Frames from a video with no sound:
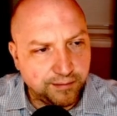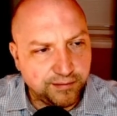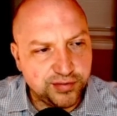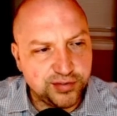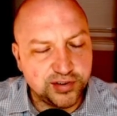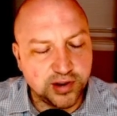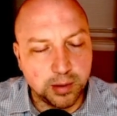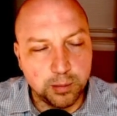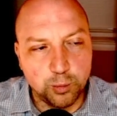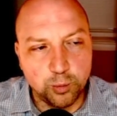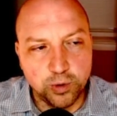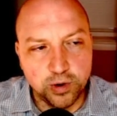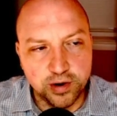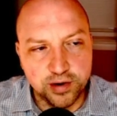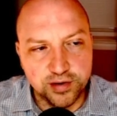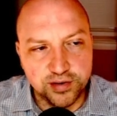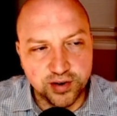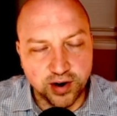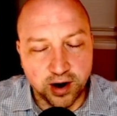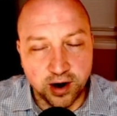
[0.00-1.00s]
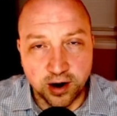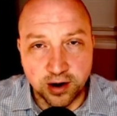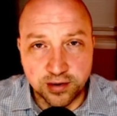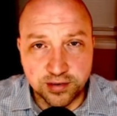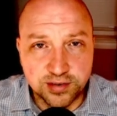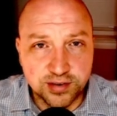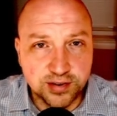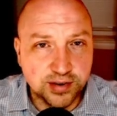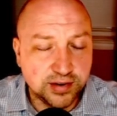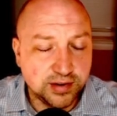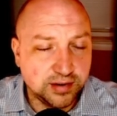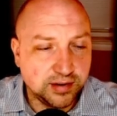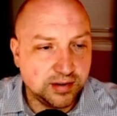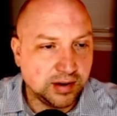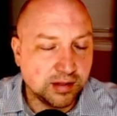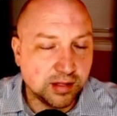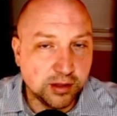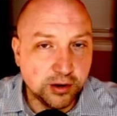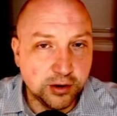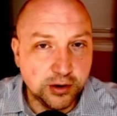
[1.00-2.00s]
If some words aren't
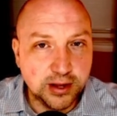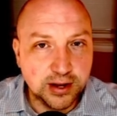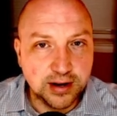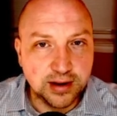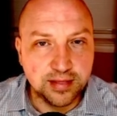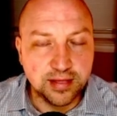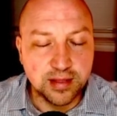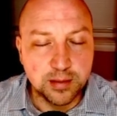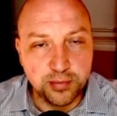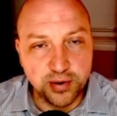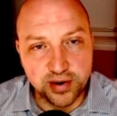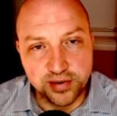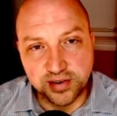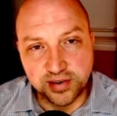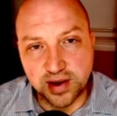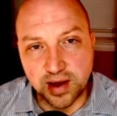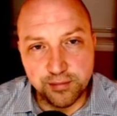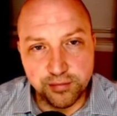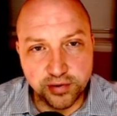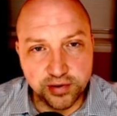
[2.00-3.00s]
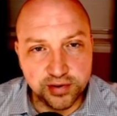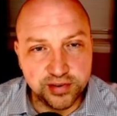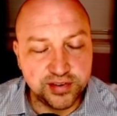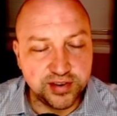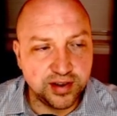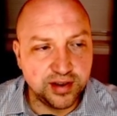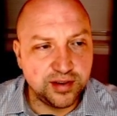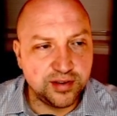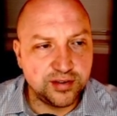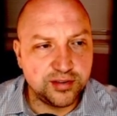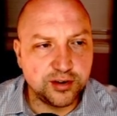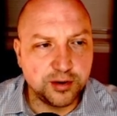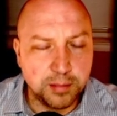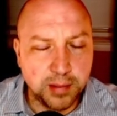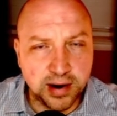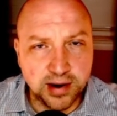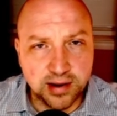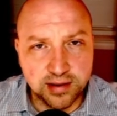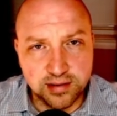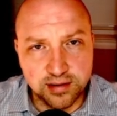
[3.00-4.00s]
included in the press conferences
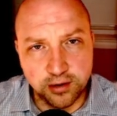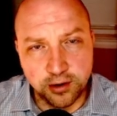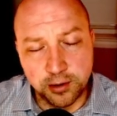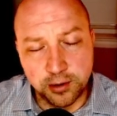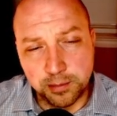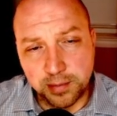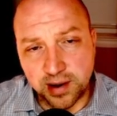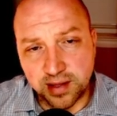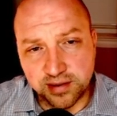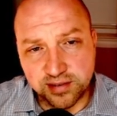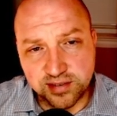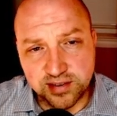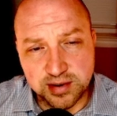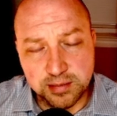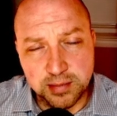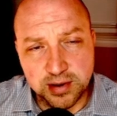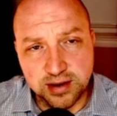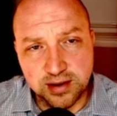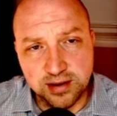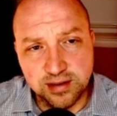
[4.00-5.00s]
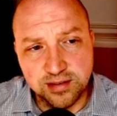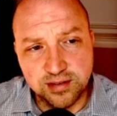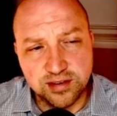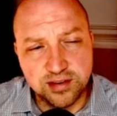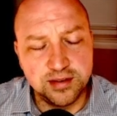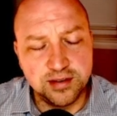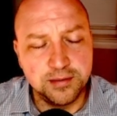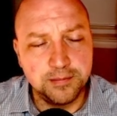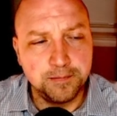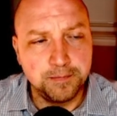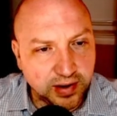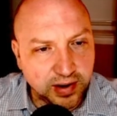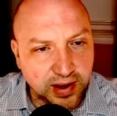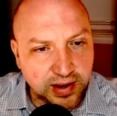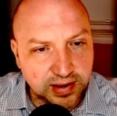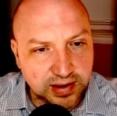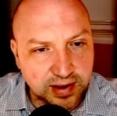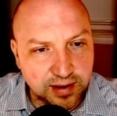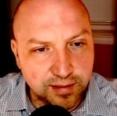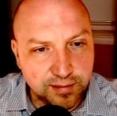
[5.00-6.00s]
or policy meetings, then
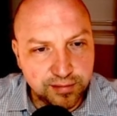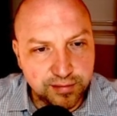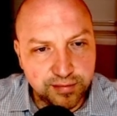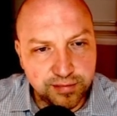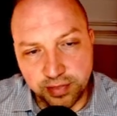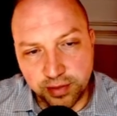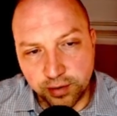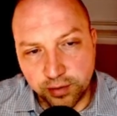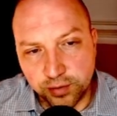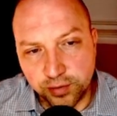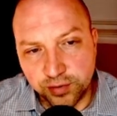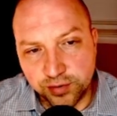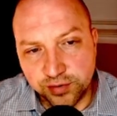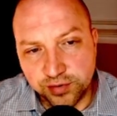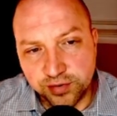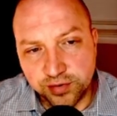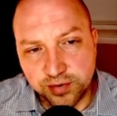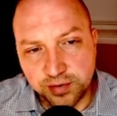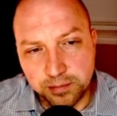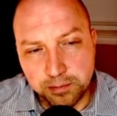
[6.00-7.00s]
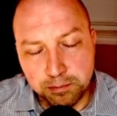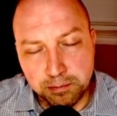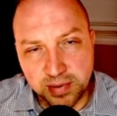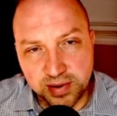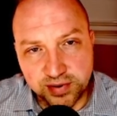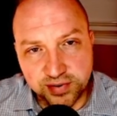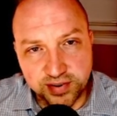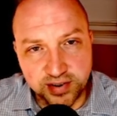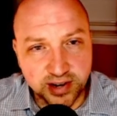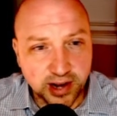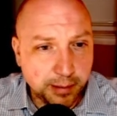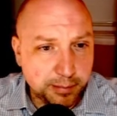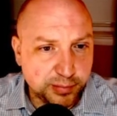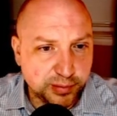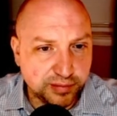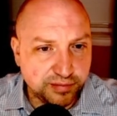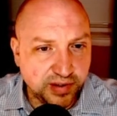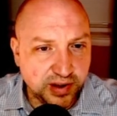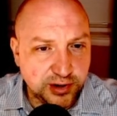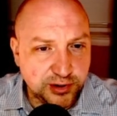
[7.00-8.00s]
I give those missing
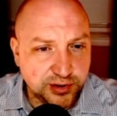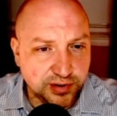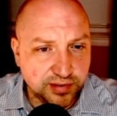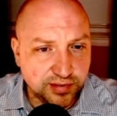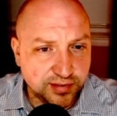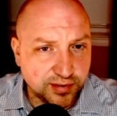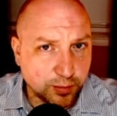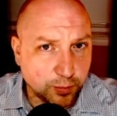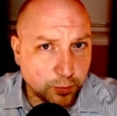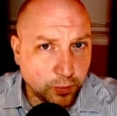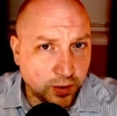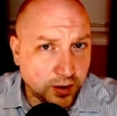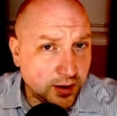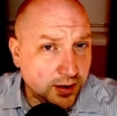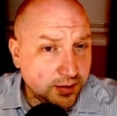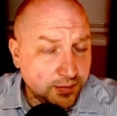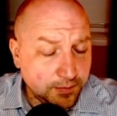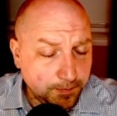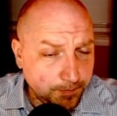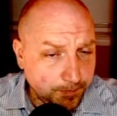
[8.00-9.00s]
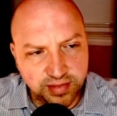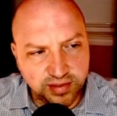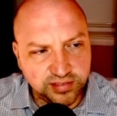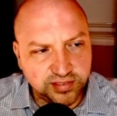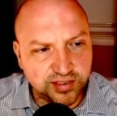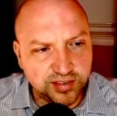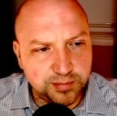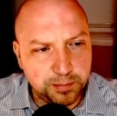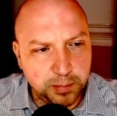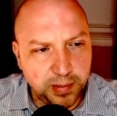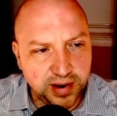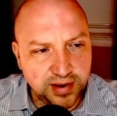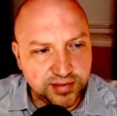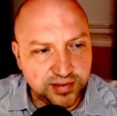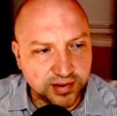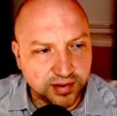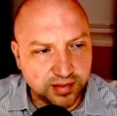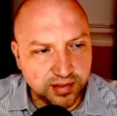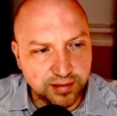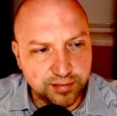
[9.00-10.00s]
observations a 1. And this is
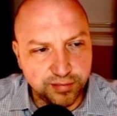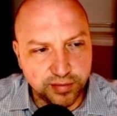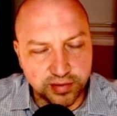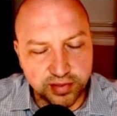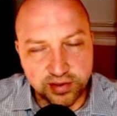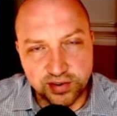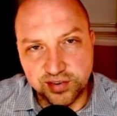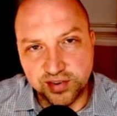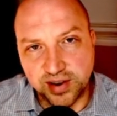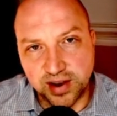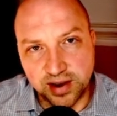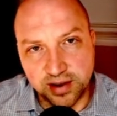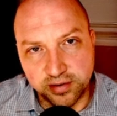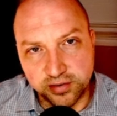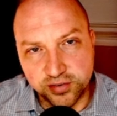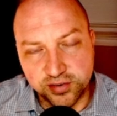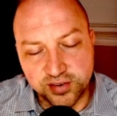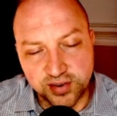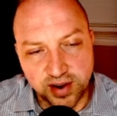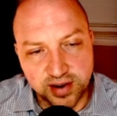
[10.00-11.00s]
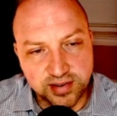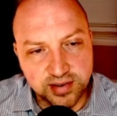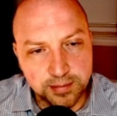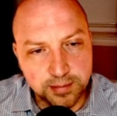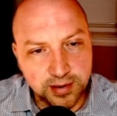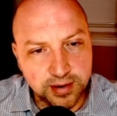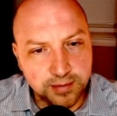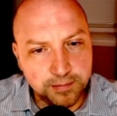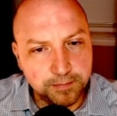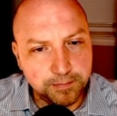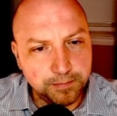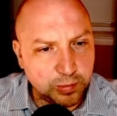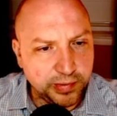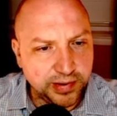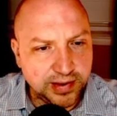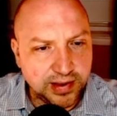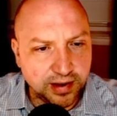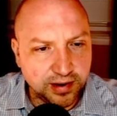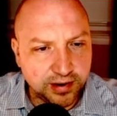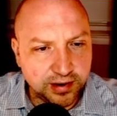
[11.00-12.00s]
basically for the scaled sentiment. When we
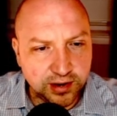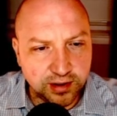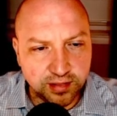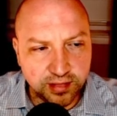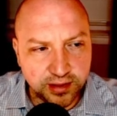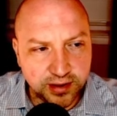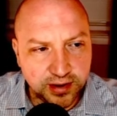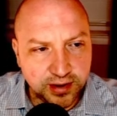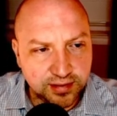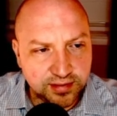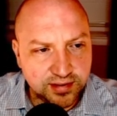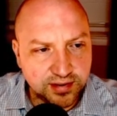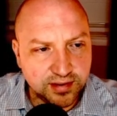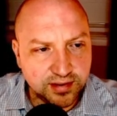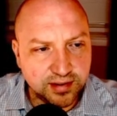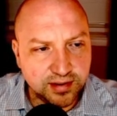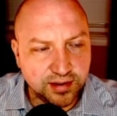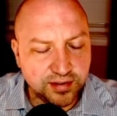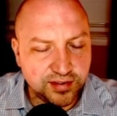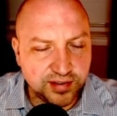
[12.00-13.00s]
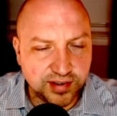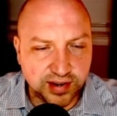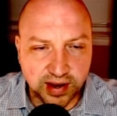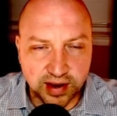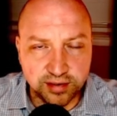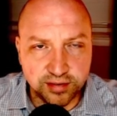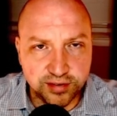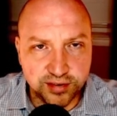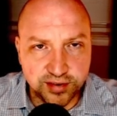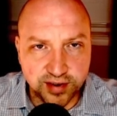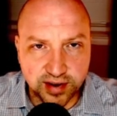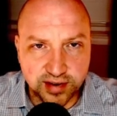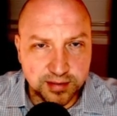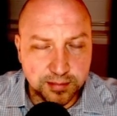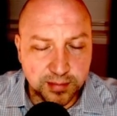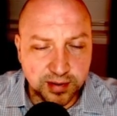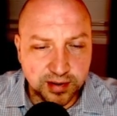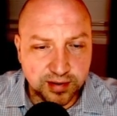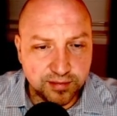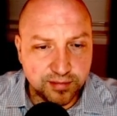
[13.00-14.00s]
calculate a scaled
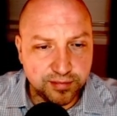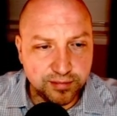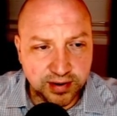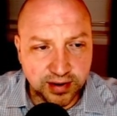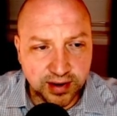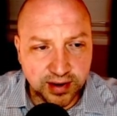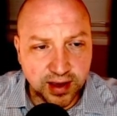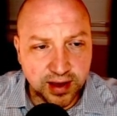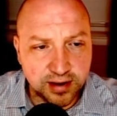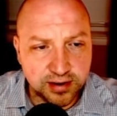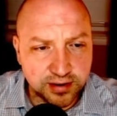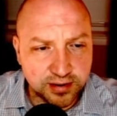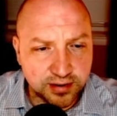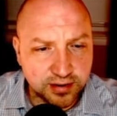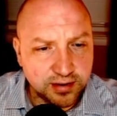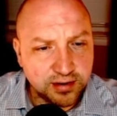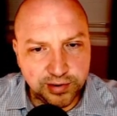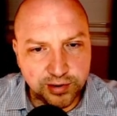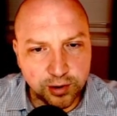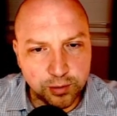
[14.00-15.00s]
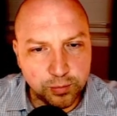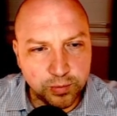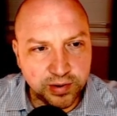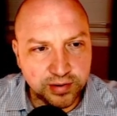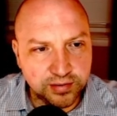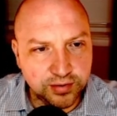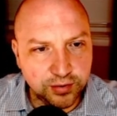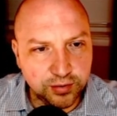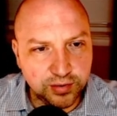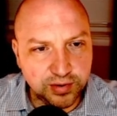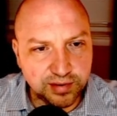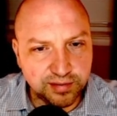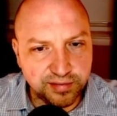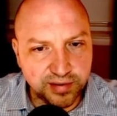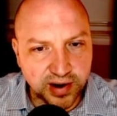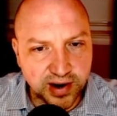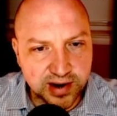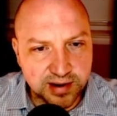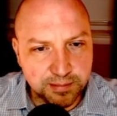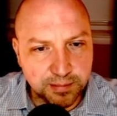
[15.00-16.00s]
sentiment indicator, we don't want to
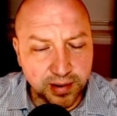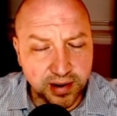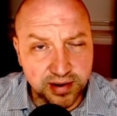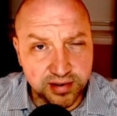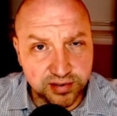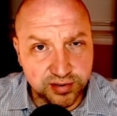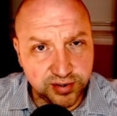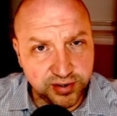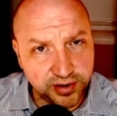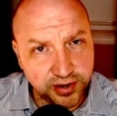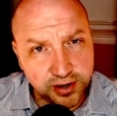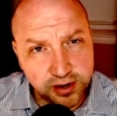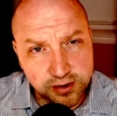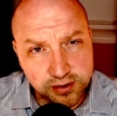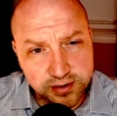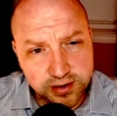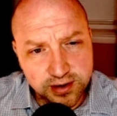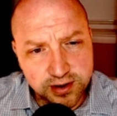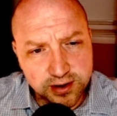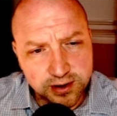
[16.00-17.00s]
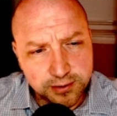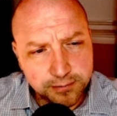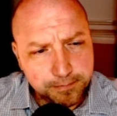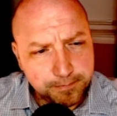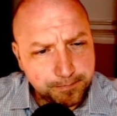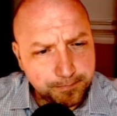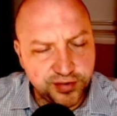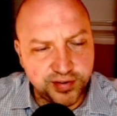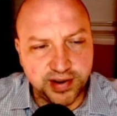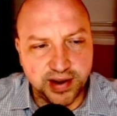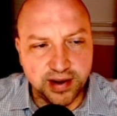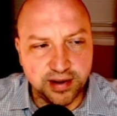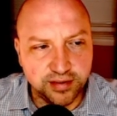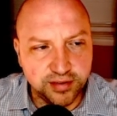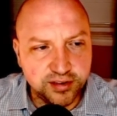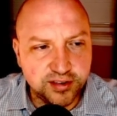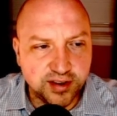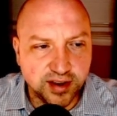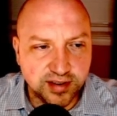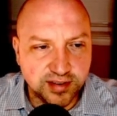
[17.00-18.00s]
divide by 0 here.
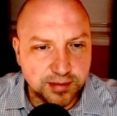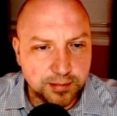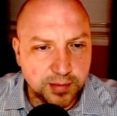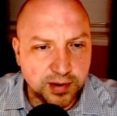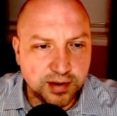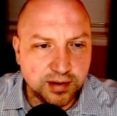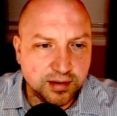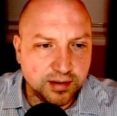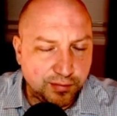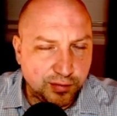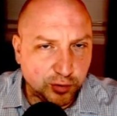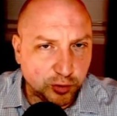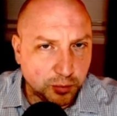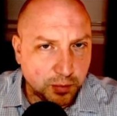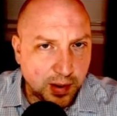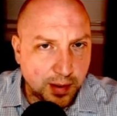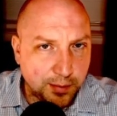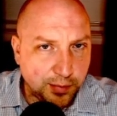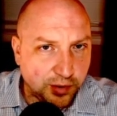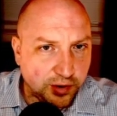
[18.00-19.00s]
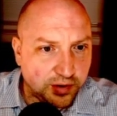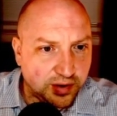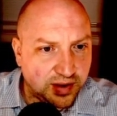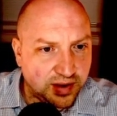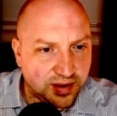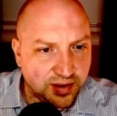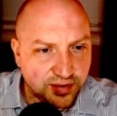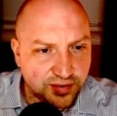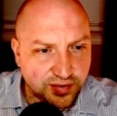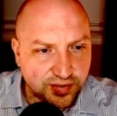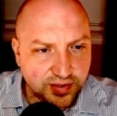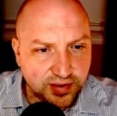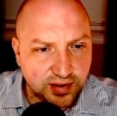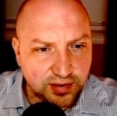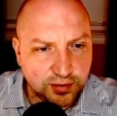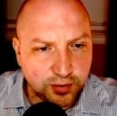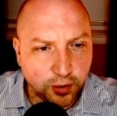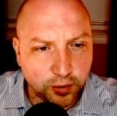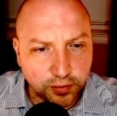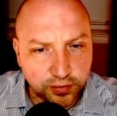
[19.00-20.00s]
Scaled sentiment, if you remember, is the
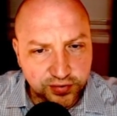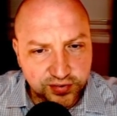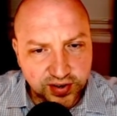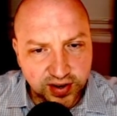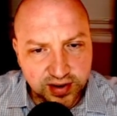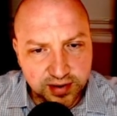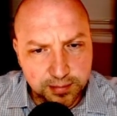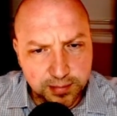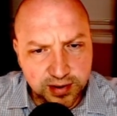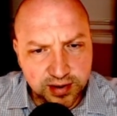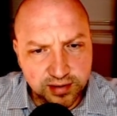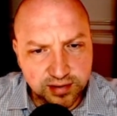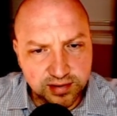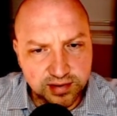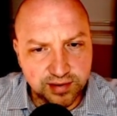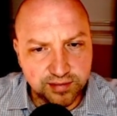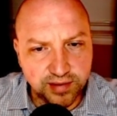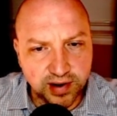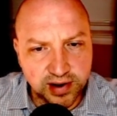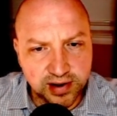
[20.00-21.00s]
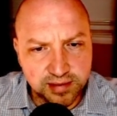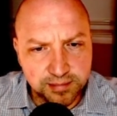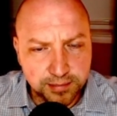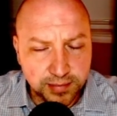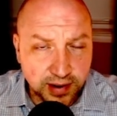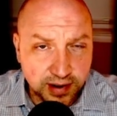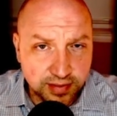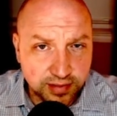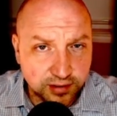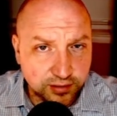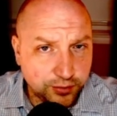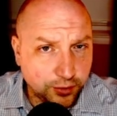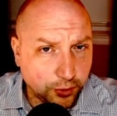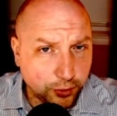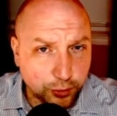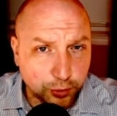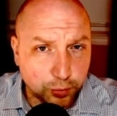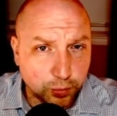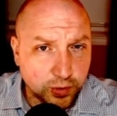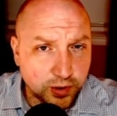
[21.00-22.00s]
total sentiment divided by the
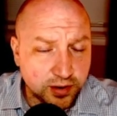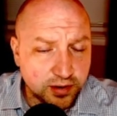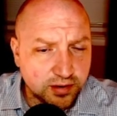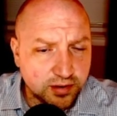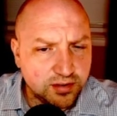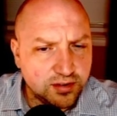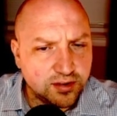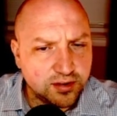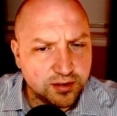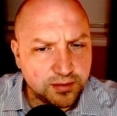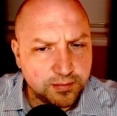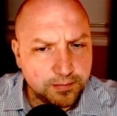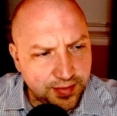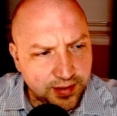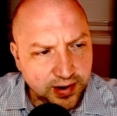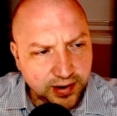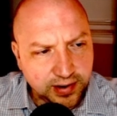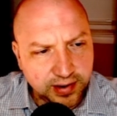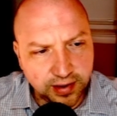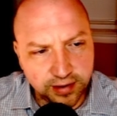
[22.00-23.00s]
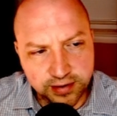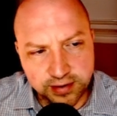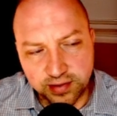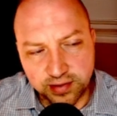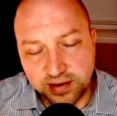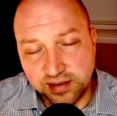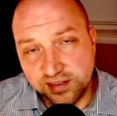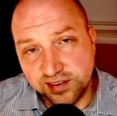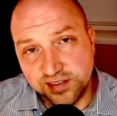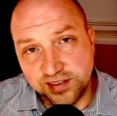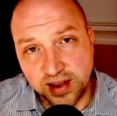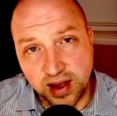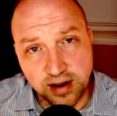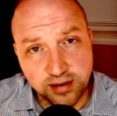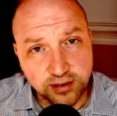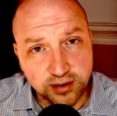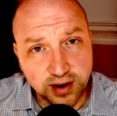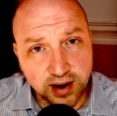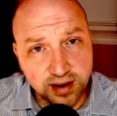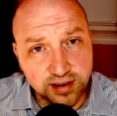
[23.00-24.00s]
total words. And then I calculate
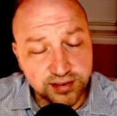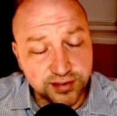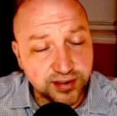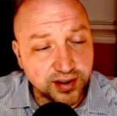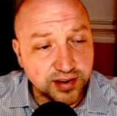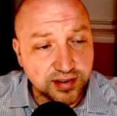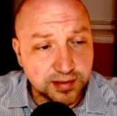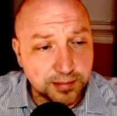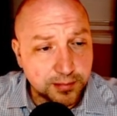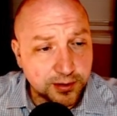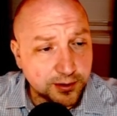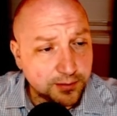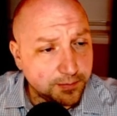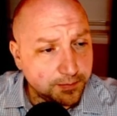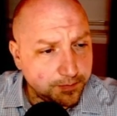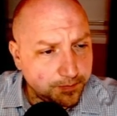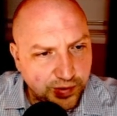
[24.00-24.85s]
standardized sentiment.